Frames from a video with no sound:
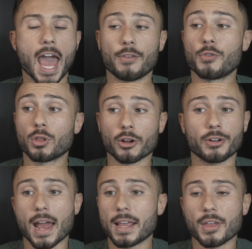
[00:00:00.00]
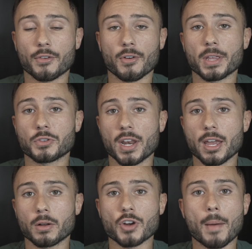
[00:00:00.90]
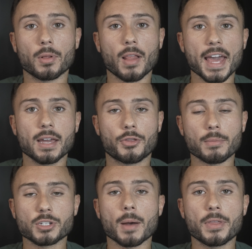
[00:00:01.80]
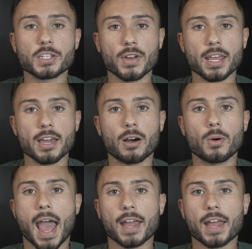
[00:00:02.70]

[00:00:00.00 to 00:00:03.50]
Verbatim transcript: And if you learned anything from this video, drop a like, thumbs up this video,